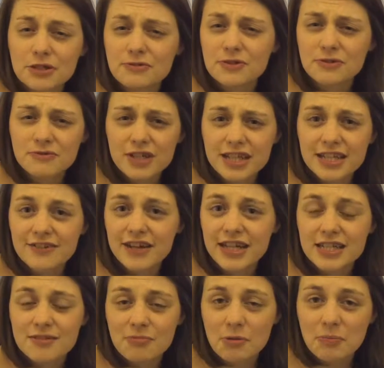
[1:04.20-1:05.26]
which was really
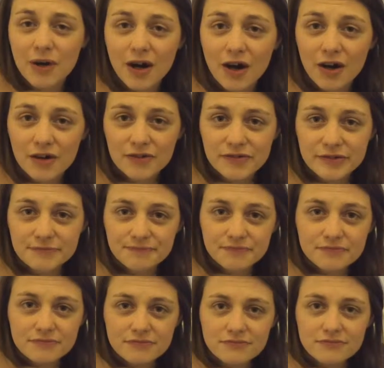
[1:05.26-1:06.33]
great to be part of.
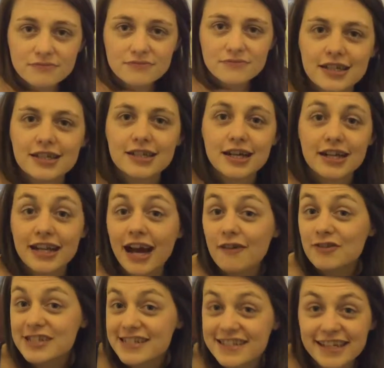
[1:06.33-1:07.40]
And
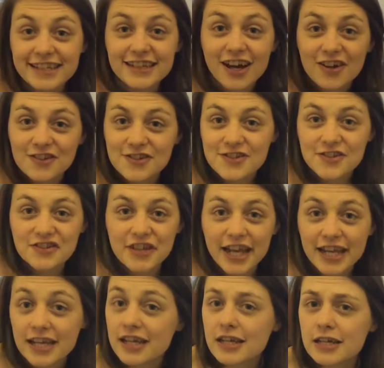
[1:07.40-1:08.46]
having seen that on Sunday,